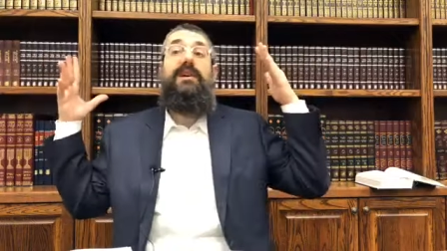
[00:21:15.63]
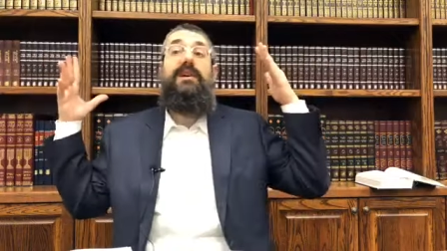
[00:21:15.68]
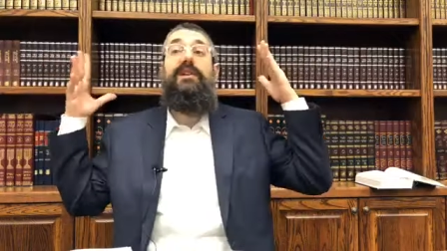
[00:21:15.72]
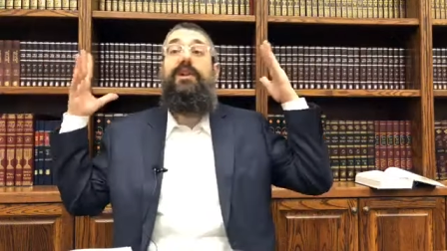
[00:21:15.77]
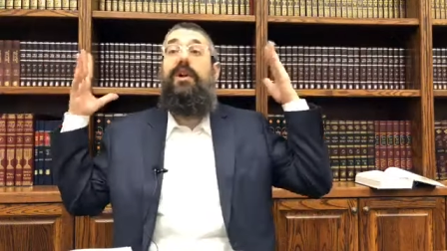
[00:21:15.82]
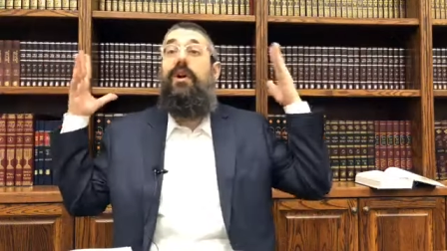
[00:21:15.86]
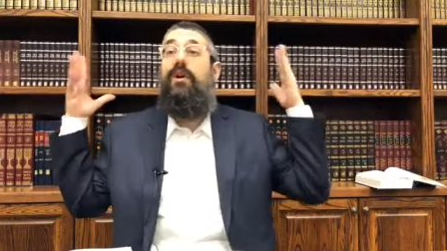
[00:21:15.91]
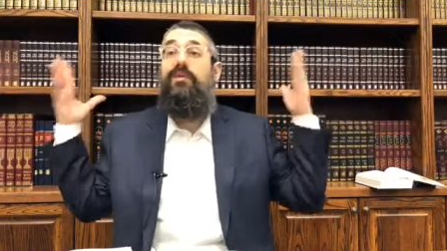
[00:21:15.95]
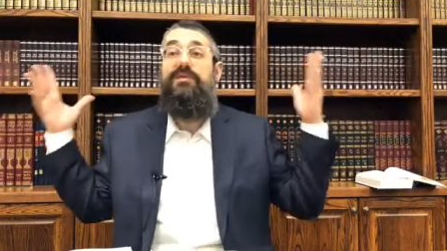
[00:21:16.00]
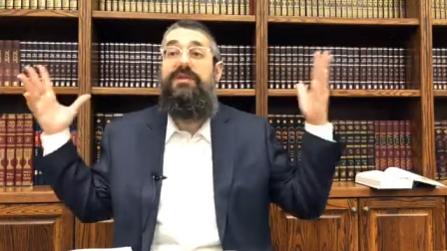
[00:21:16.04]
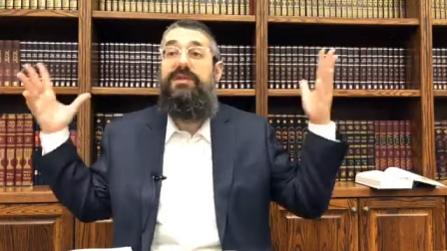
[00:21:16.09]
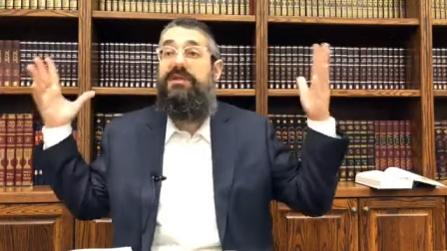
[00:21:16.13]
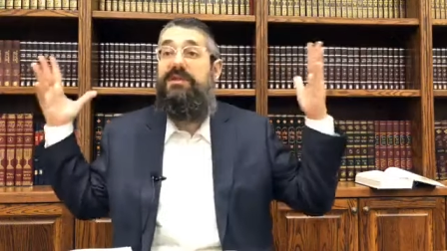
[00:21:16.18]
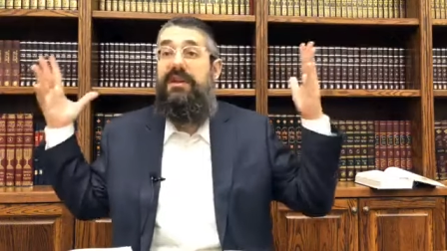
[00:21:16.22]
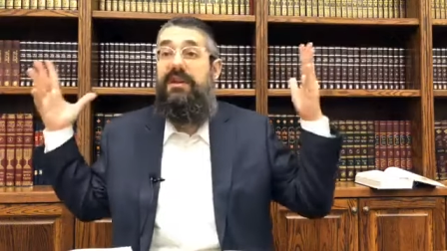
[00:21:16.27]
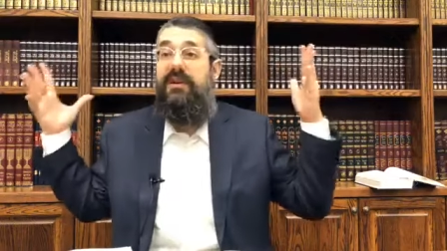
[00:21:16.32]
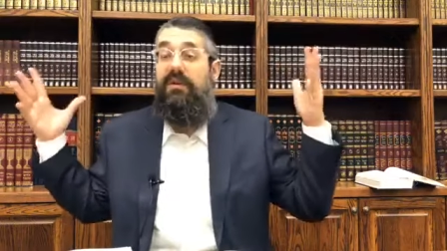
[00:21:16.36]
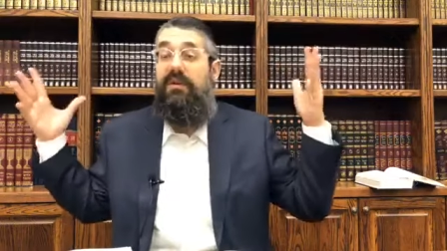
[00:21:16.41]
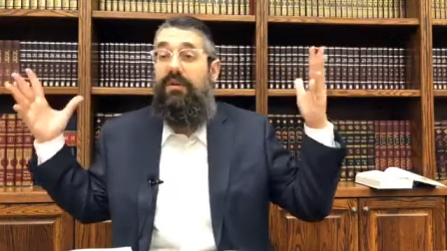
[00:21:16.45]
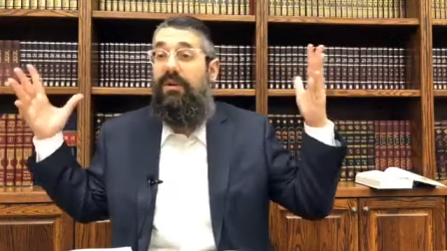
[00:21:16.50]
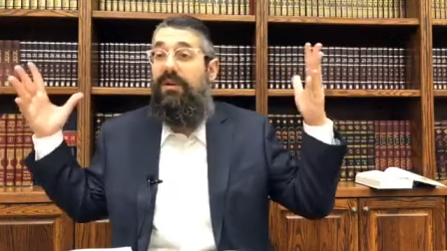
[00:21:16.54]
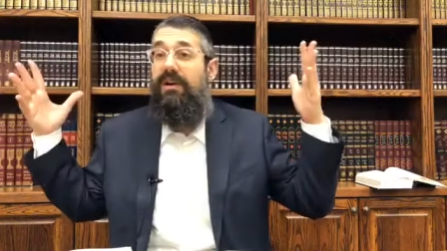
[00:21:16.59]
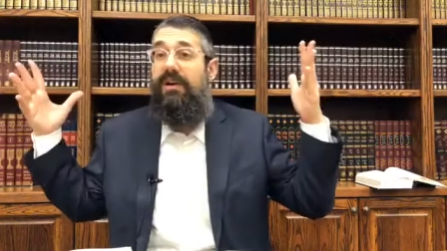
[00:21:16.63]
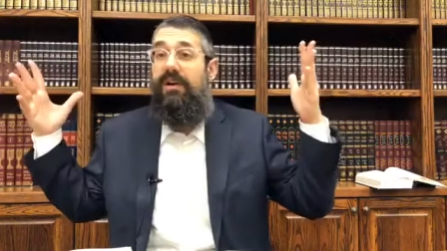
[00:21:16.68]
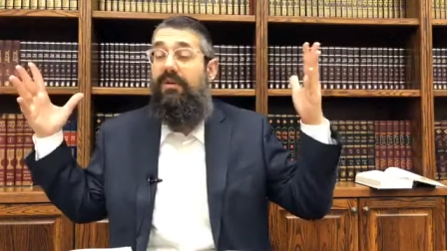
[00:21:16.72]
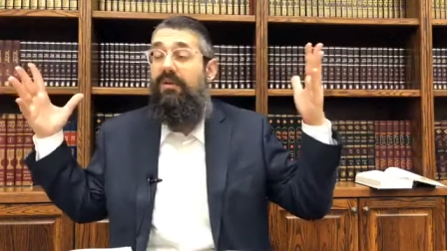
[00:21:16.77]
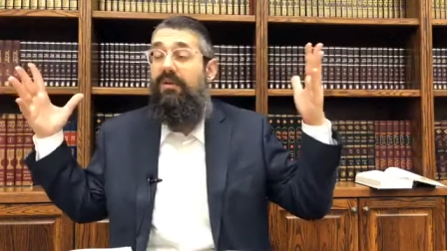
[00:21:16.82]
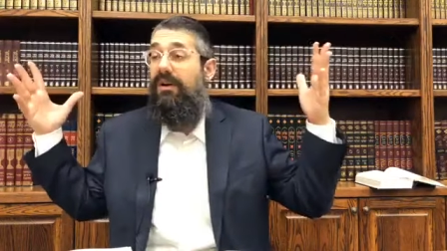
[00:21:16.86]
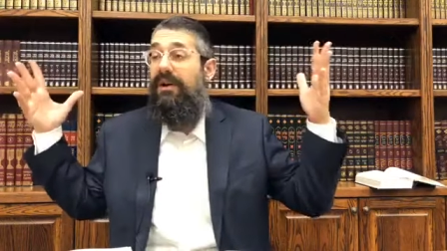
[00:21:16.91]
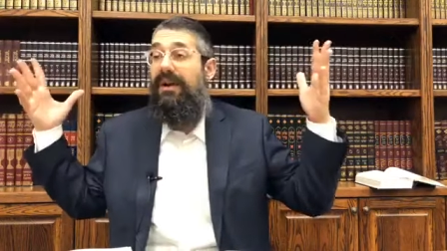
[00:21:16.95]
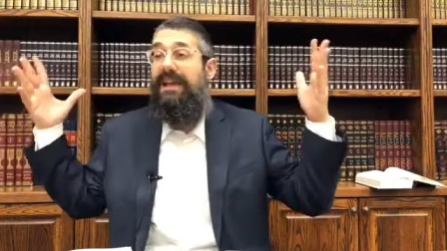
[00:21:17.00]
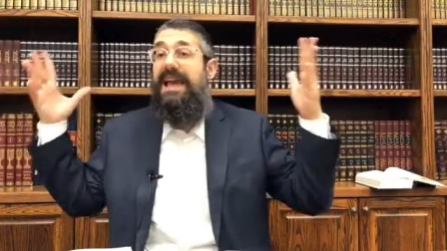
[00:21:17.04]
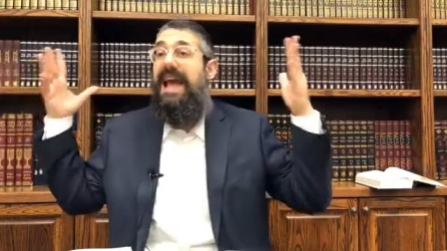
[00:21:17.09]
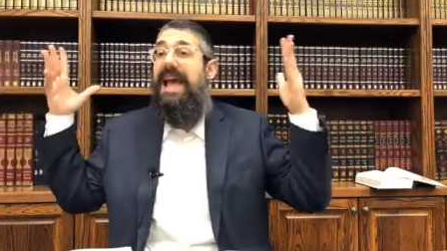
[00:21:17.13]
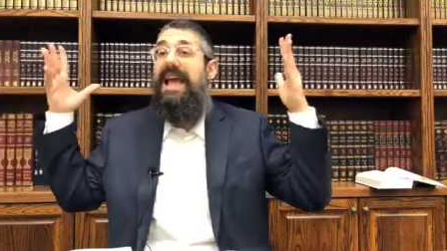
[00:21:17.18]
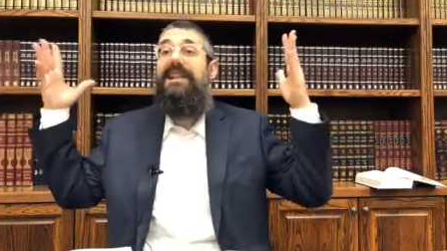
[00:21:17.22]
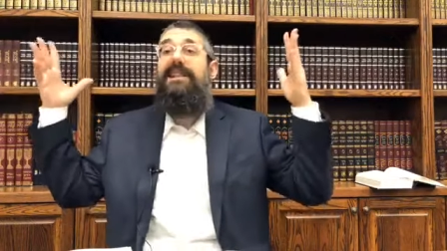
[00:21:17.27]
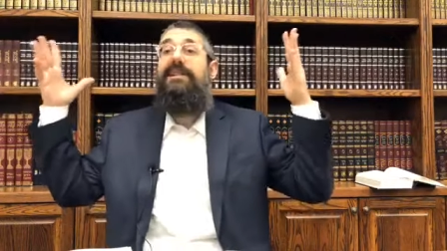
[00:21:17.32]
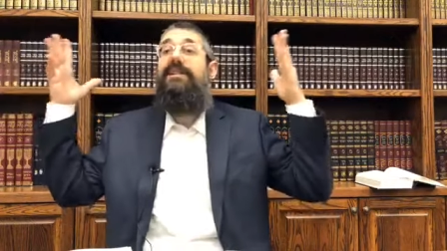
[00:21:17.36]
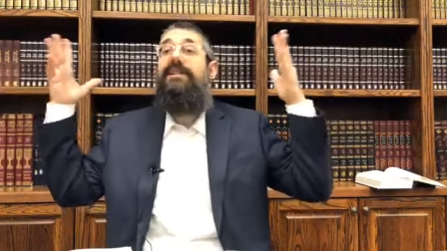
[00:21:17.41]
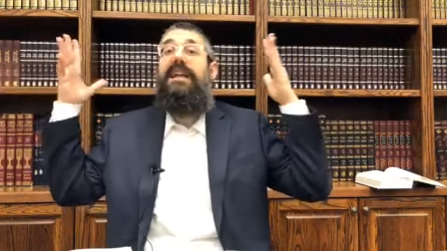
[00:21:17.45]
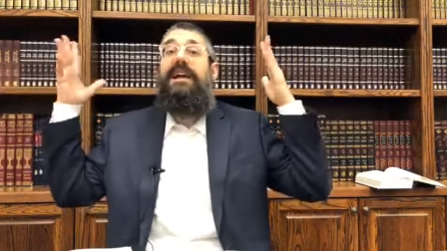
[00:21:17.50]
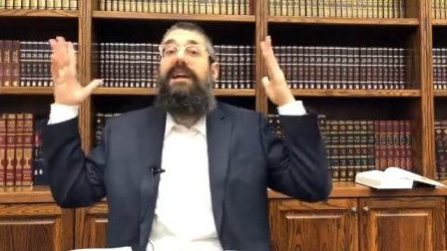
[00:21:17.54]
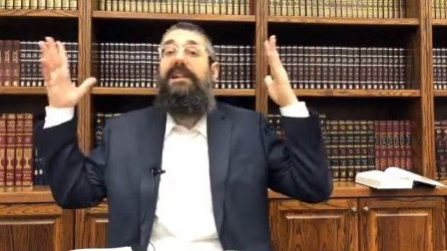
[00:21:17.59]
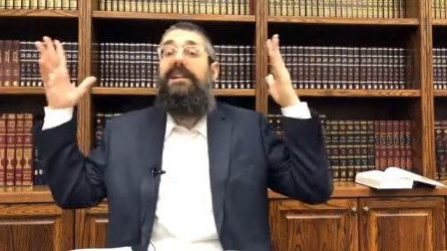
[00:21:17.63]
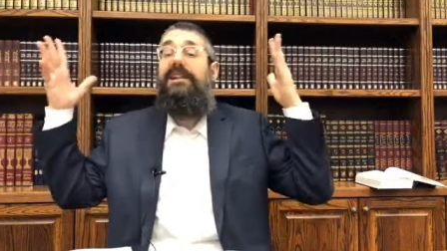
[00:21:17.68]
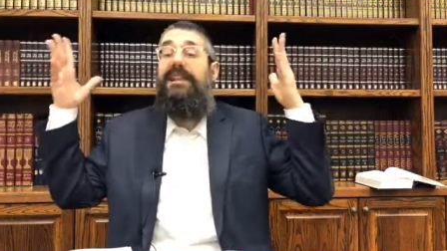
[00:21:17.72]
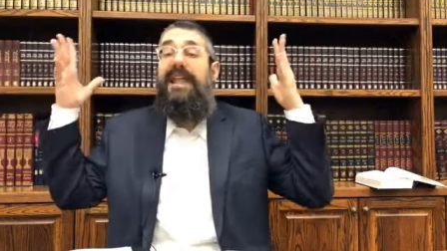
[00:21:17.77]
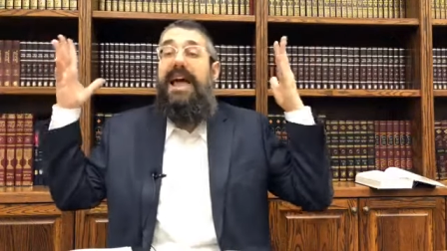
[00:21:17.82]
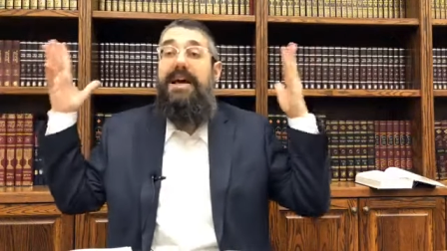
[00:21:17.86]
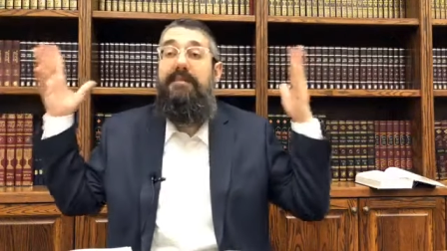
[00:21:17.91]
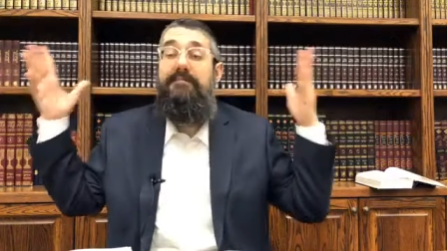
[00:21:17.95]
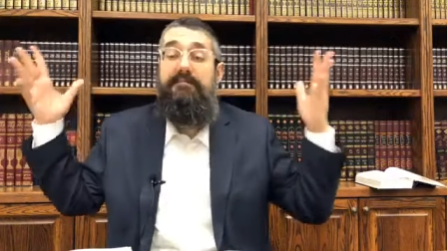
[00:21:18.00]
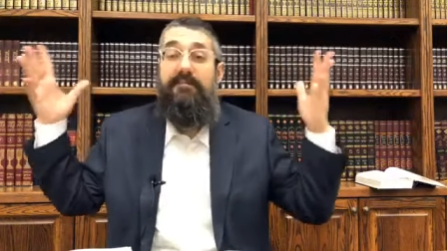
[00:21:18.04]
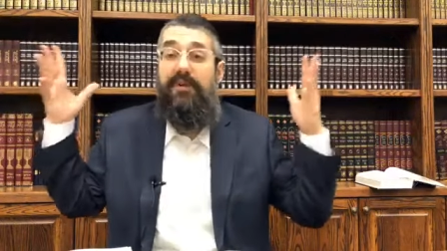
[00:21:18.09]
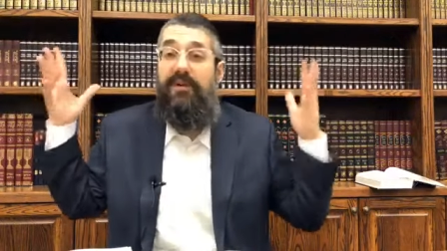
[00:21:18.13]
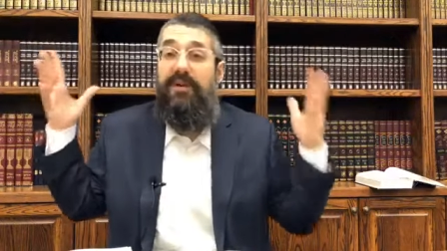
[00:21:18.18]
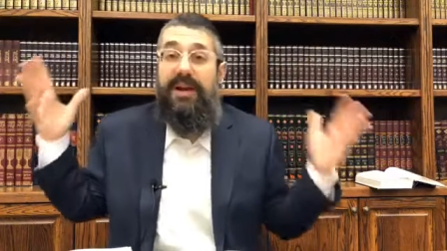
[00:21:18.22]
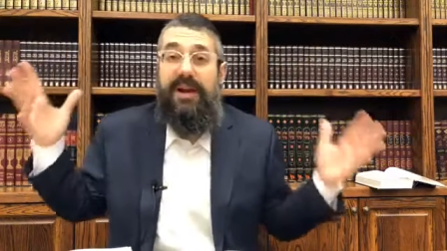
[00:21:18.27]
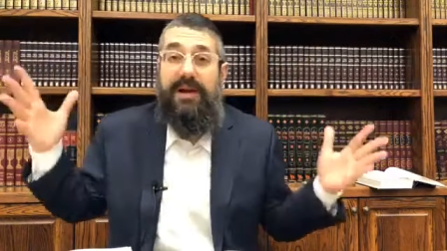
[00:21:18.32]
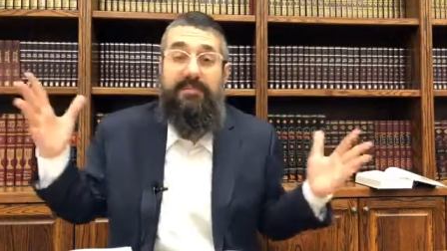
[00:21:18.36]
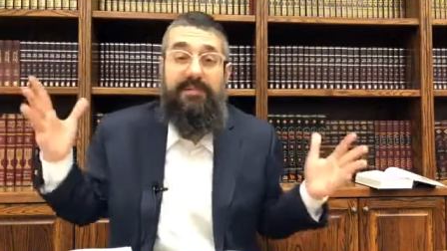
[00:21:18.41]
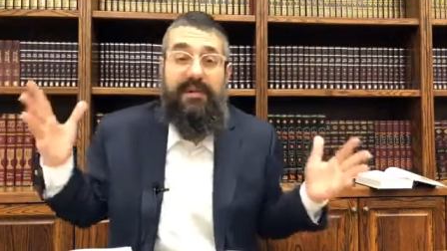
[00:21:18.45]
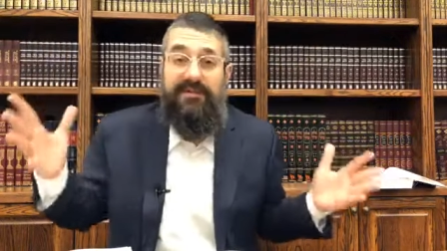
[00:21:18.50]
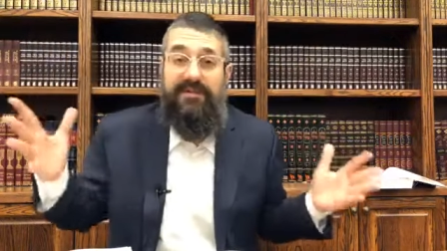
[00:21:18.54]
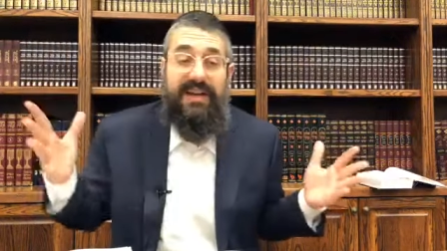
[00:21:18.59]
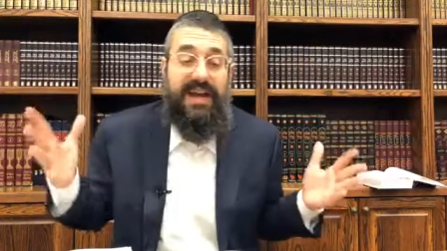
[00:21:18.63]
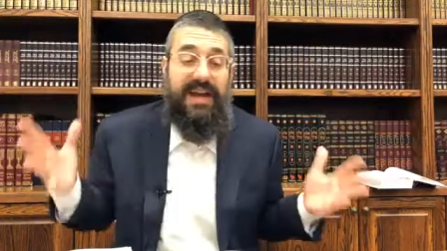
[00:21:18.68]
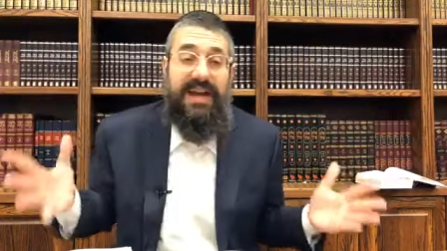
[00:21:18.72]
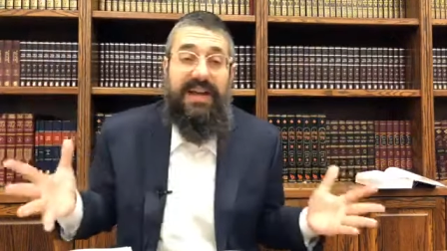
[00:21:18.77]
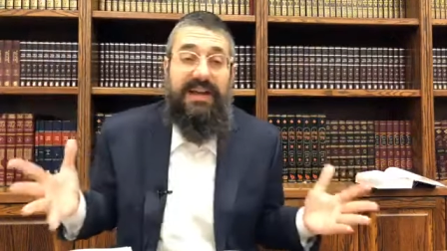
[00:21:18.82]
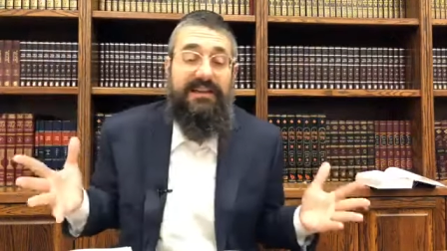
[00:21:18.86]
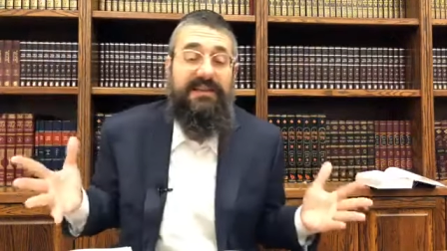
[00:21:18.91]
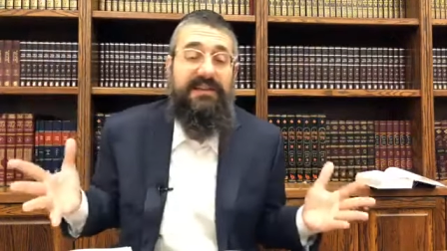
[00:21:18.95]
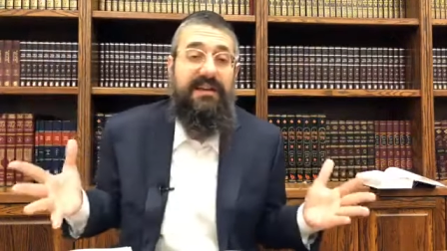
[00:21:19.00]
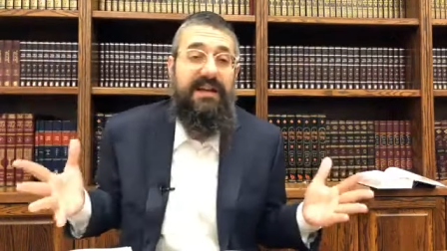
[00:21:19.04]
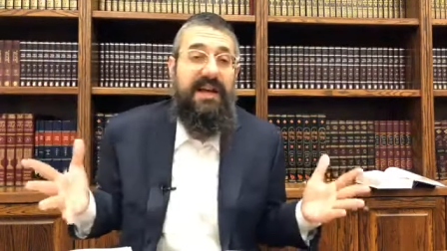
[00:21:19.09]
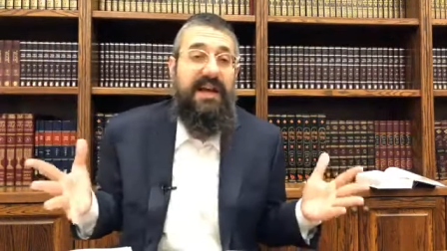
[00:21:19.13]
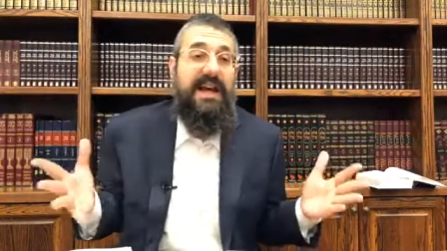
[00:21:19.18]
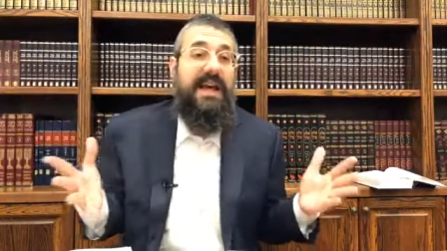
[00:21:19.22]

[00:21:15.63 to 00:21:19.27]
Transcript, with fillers: glows, or, or a candle, like a lamp burning above your head,